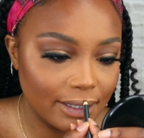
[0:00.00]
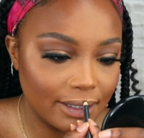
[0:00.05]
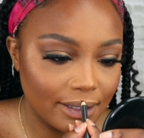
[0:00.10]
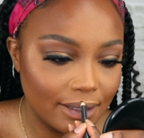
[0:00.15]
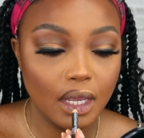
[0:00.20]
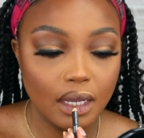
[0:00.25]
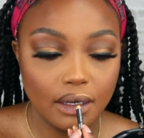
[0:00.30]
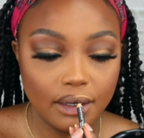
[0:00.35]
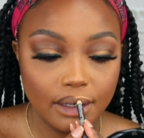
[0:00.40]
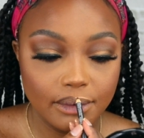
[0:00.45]

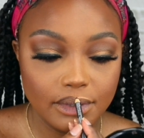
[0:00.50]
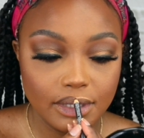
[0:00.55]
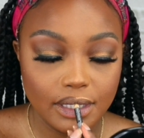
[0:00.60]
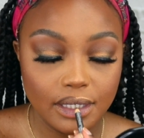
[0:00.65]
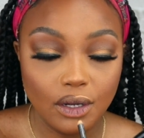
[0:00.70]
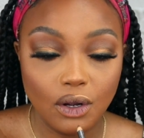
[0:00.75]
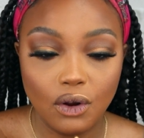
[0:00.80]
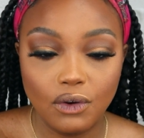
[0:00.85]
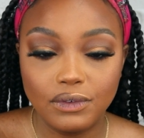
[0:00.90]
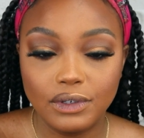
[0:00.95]
Okay, I'm just
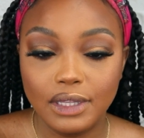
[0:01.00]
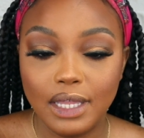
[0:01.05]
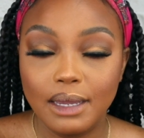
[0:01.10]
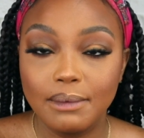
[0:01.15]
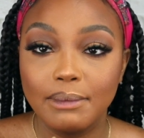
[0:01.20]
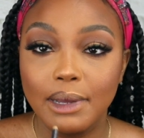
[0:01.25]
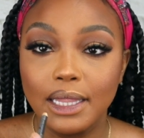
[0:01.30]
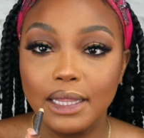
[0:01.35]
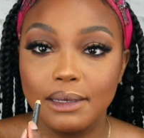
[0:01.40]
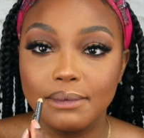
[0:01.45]
going to overline
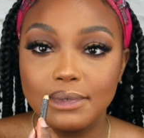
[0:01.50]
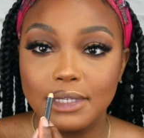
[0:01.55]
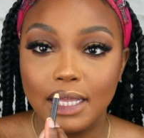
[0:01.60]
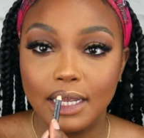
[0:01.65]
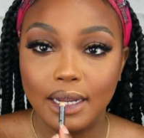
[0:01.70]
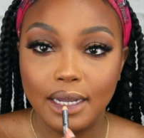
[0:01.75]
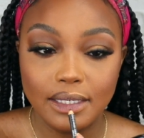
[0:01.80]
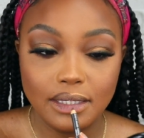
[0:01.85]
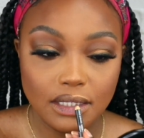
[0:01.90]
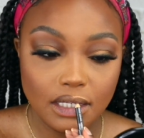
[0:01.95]
my lips
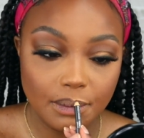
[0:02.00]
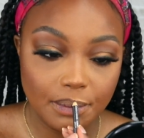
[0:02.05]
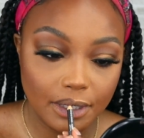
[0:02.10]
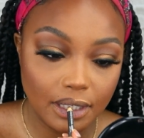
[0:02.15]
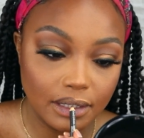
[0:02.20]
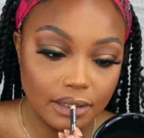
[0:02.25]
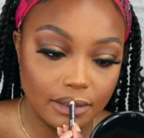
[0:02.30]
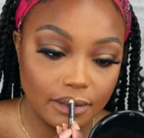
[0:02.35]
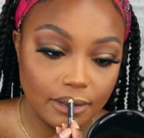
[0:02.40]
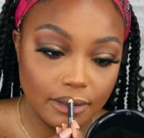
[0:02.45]
like I
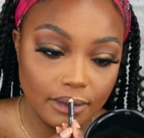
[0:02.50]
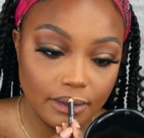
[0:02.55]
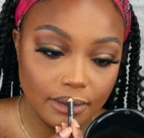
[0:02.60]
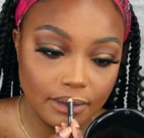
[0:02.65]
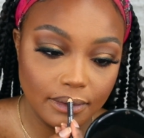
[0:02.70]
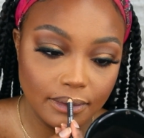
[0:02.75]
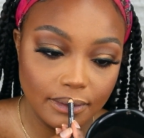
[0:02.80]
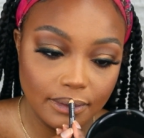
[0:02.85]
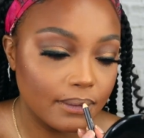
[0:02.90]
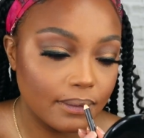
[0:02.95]
typically
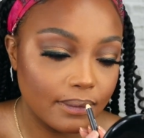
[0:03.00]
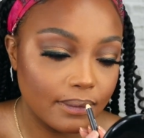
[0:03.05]
do.